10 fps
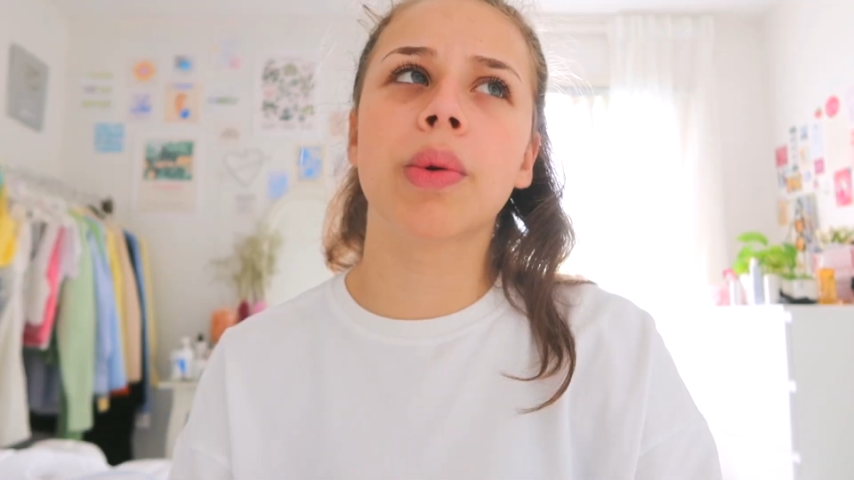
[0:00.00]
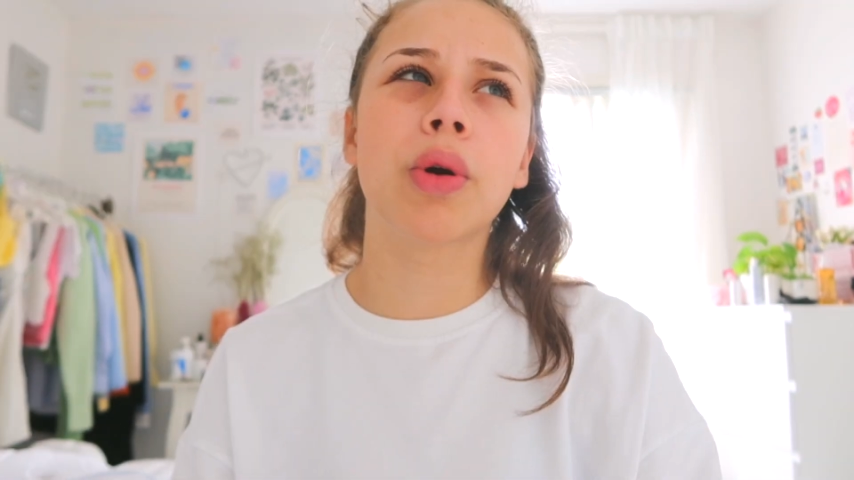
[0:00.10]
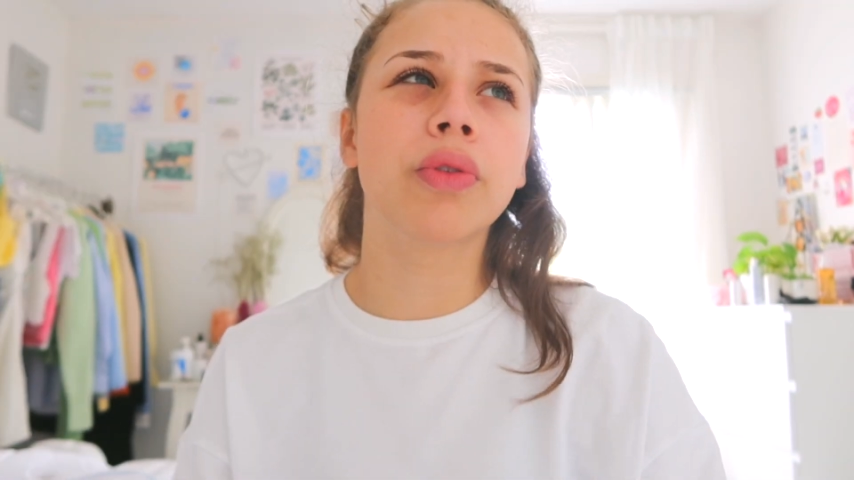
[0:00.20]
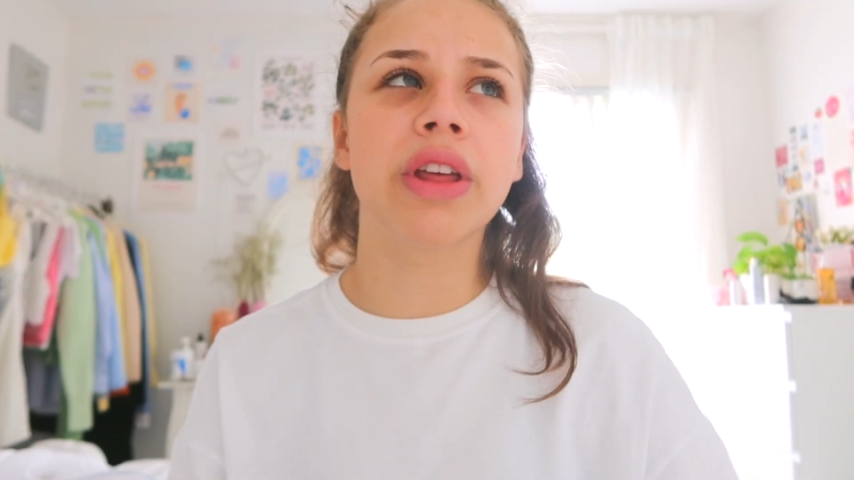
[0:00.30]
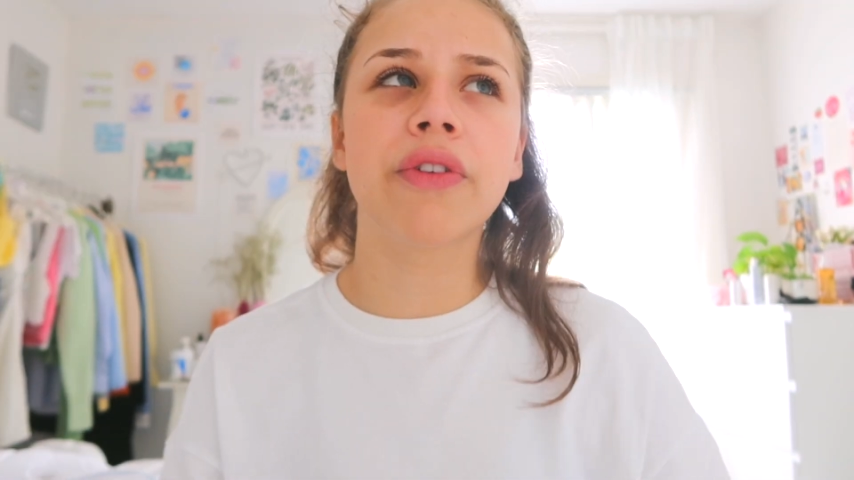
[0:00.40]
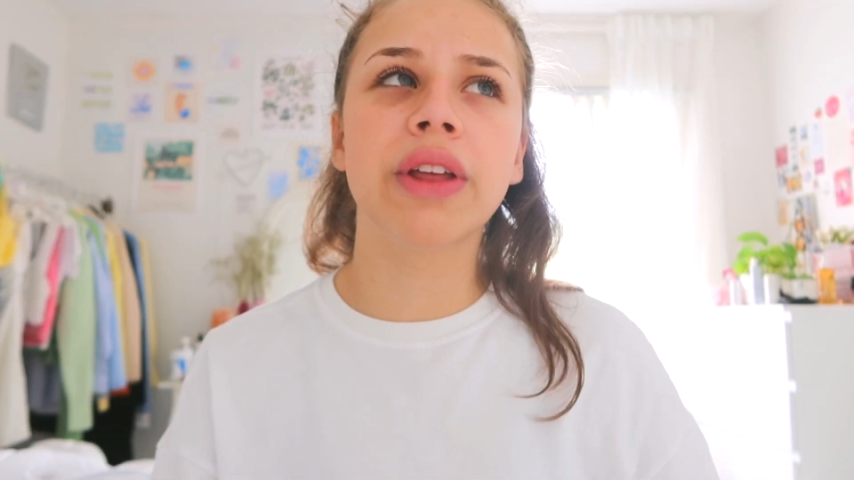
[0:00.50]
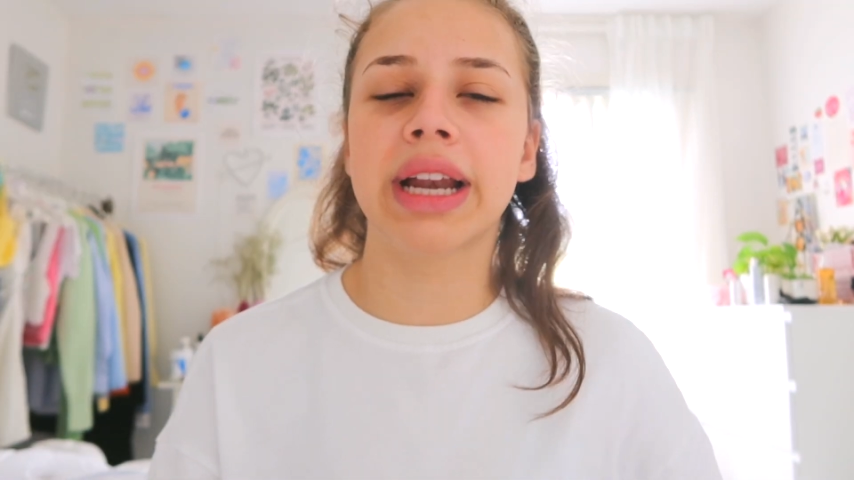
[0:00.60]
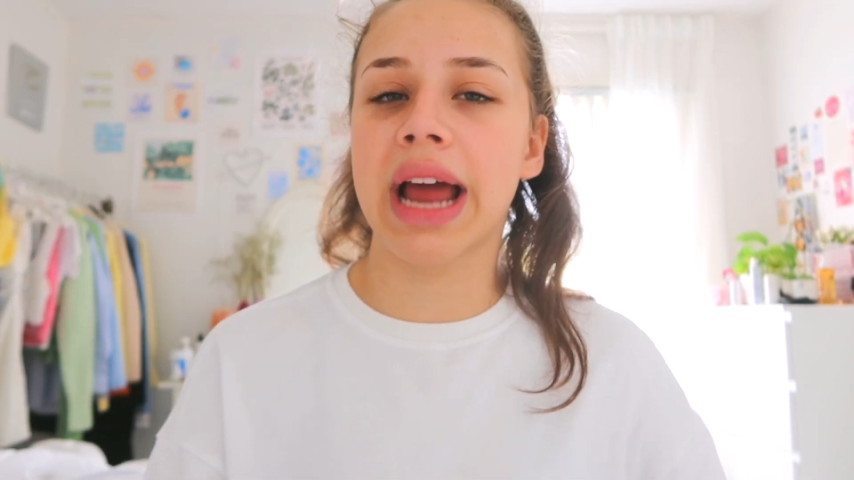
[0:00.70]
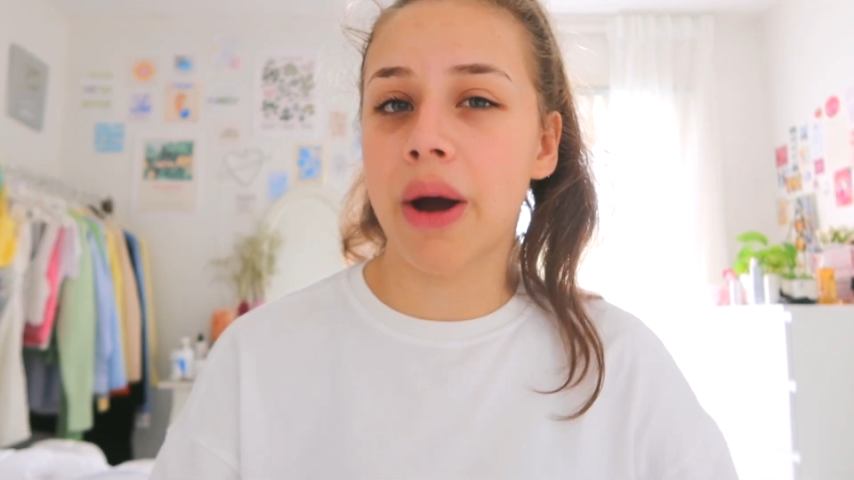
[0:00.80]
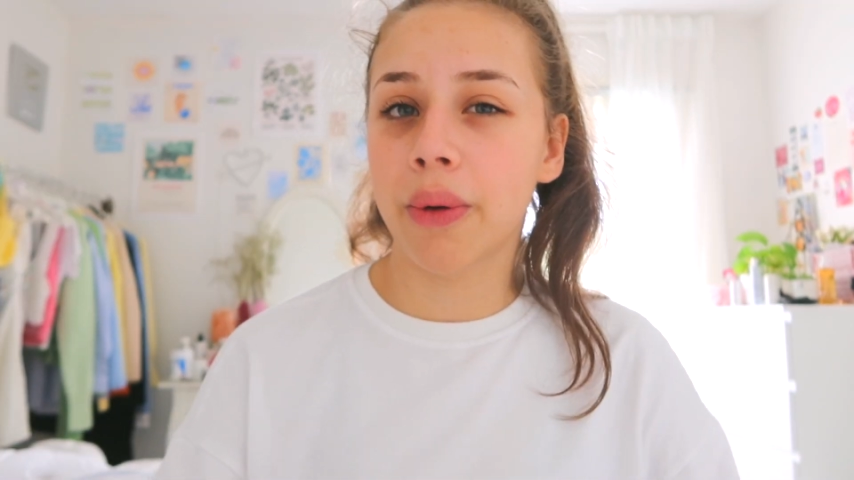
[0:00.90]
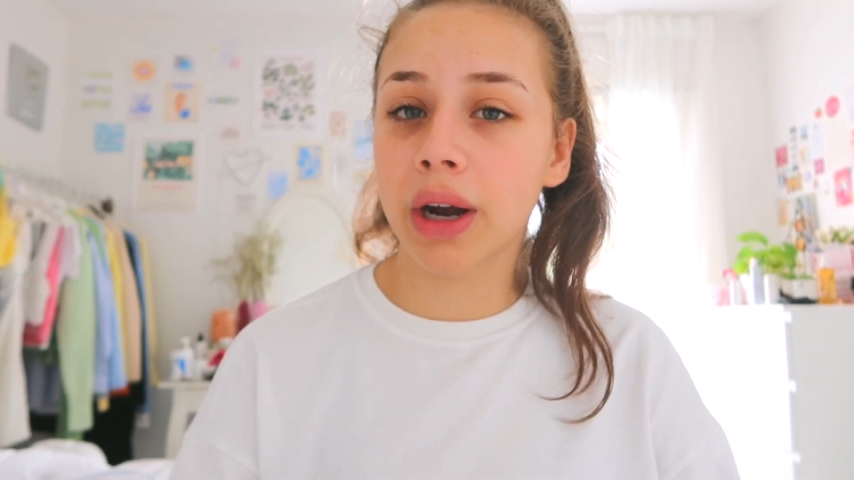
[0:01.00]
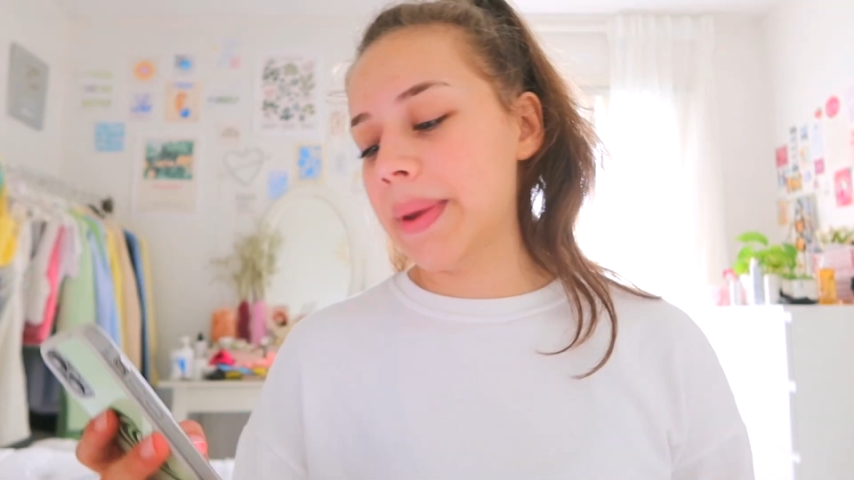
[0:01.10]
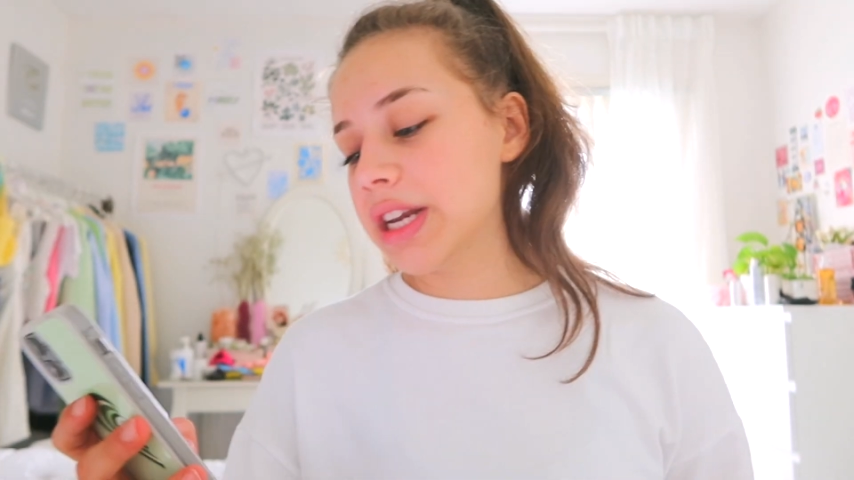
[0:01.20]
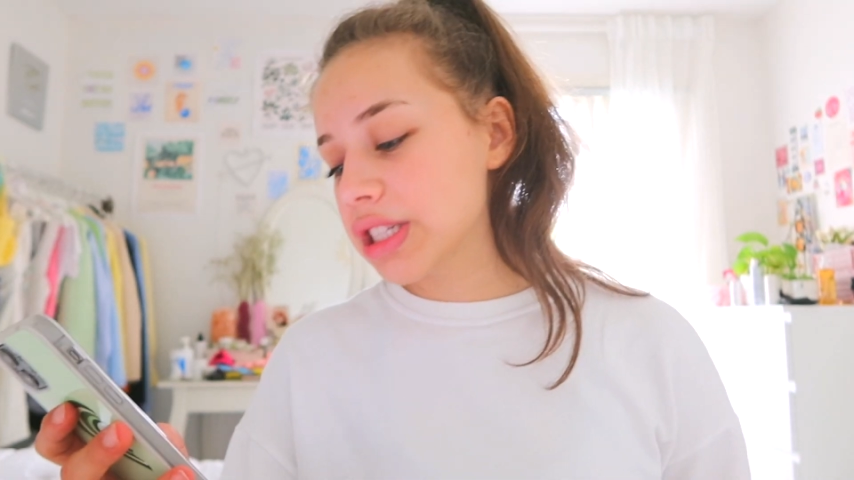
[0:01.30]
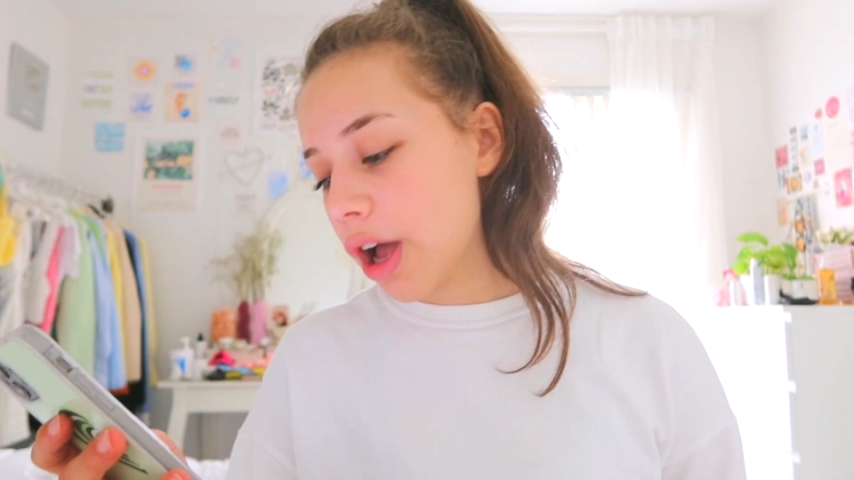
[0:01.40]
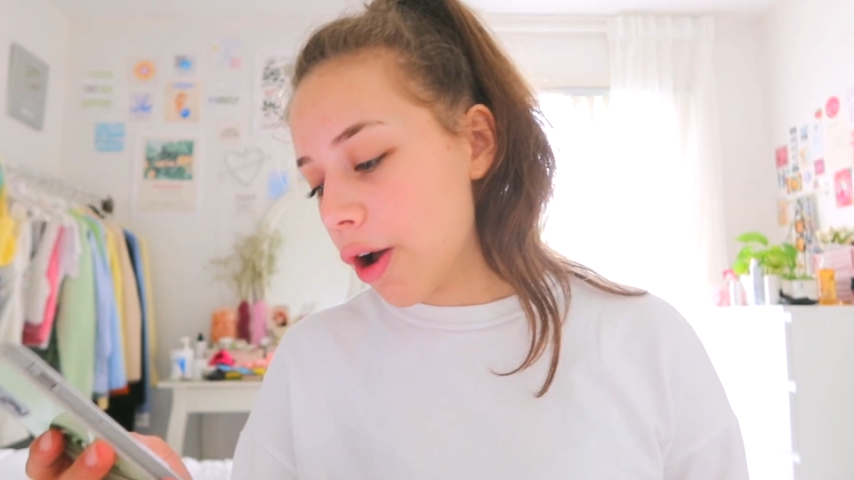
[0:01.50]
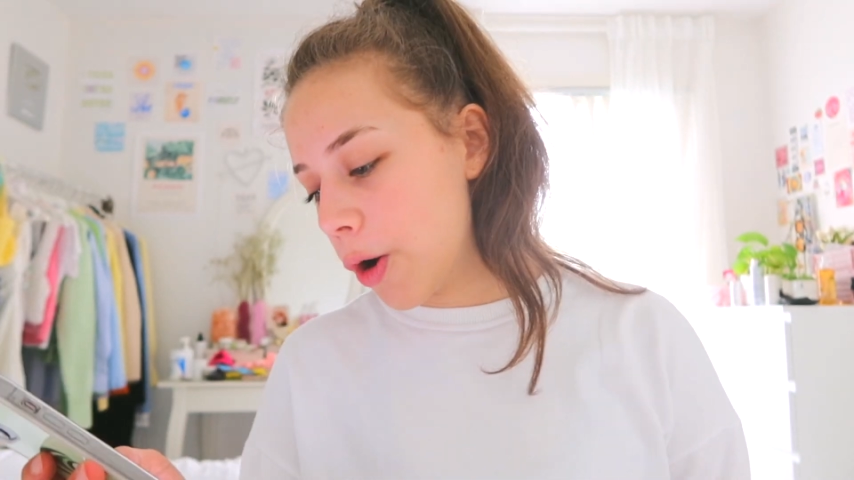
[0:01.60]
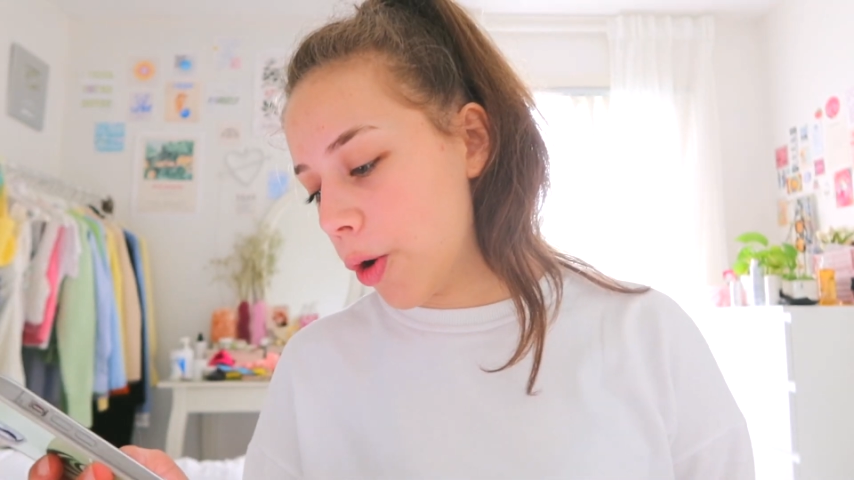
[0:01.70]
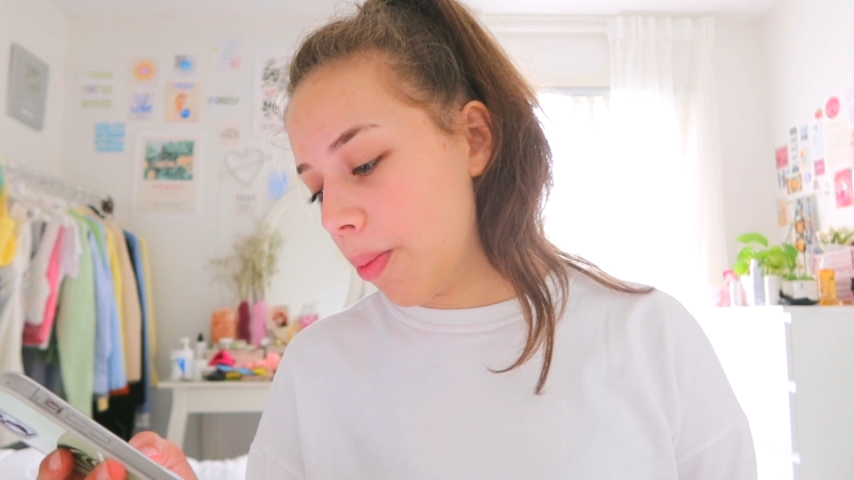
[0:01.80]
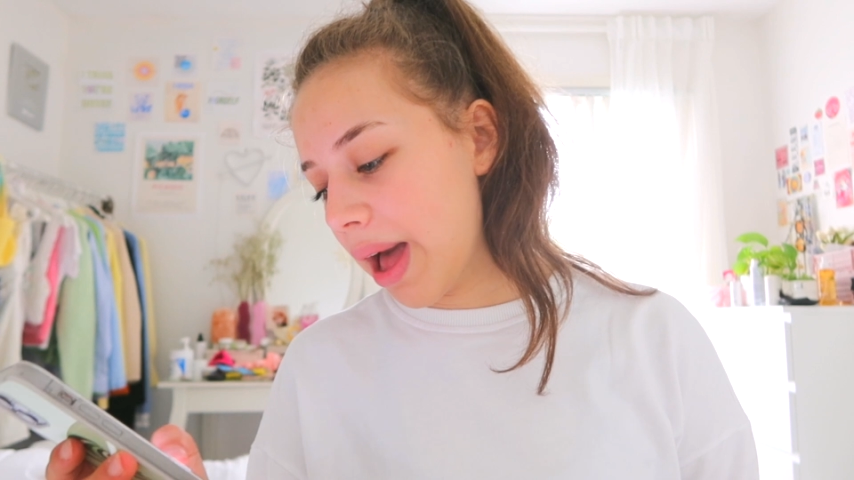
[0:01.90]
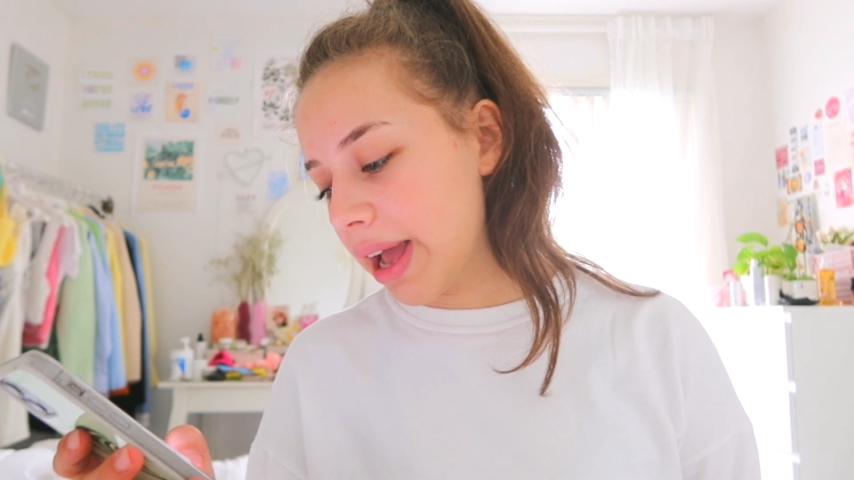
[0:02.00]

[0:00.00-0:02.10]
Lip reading: We were only there for like an hour, but I just got home.